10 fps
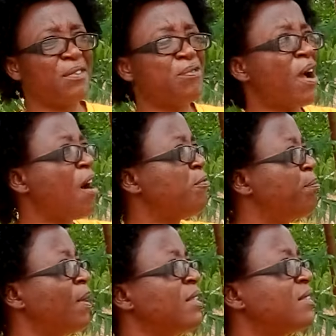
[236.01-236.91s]
If you have
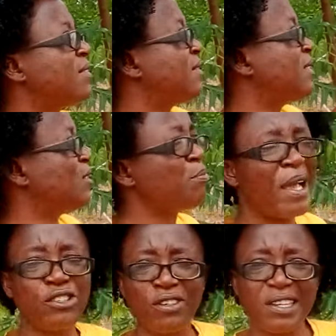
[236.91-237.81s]
plenty seed, you
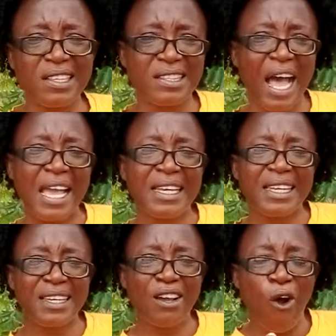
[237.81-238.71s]
might just get
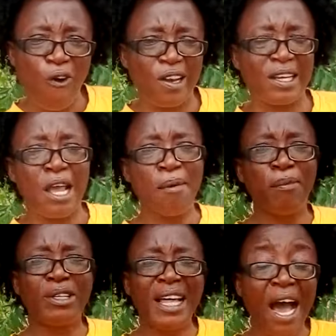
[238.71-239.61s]
tiny oil,
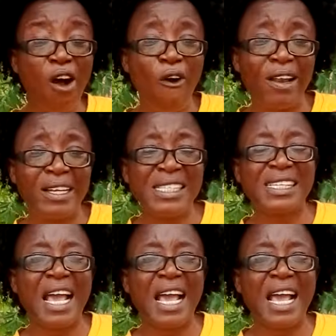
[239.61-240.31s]
but that oil is